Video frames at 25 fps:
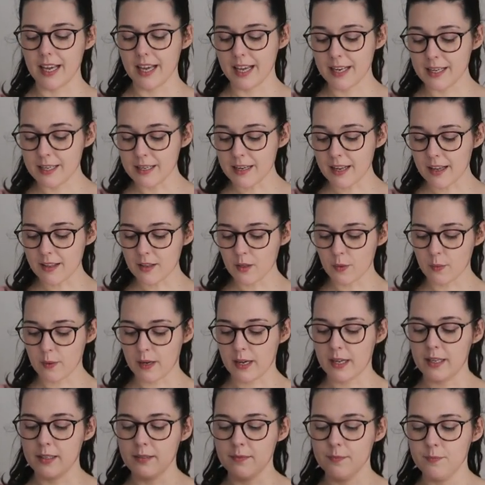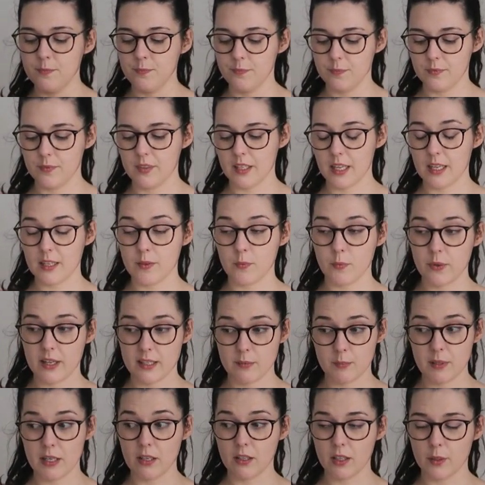Another one that
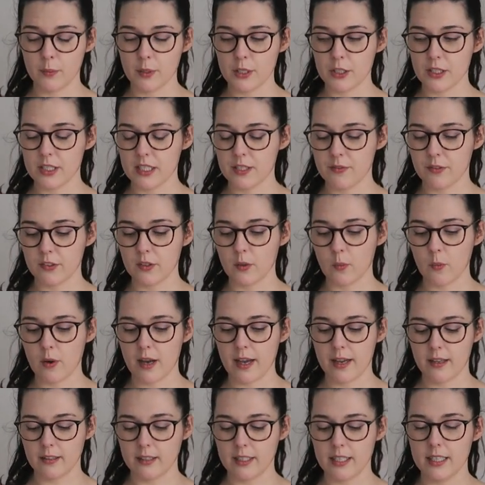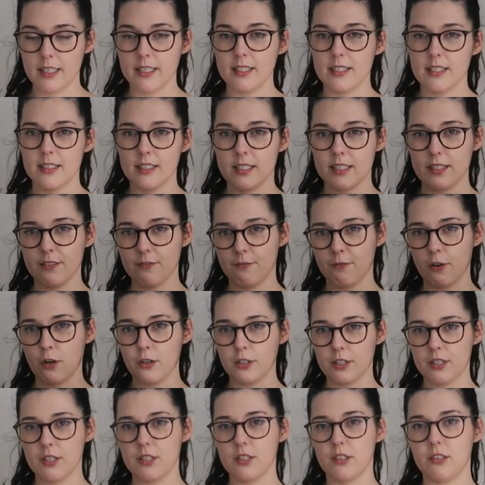has been on the wish list for a while is this
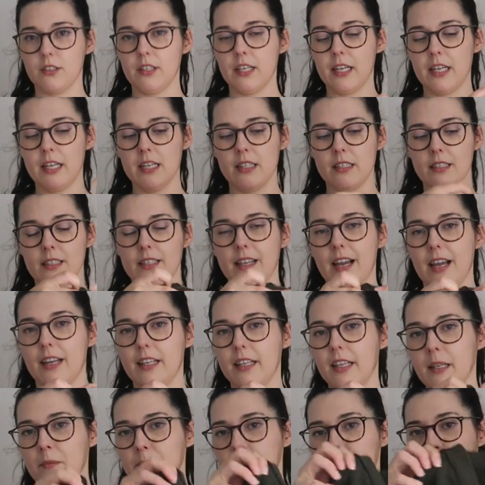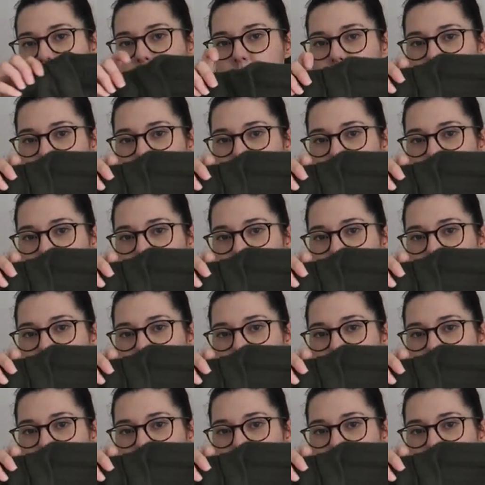forest green cardigan.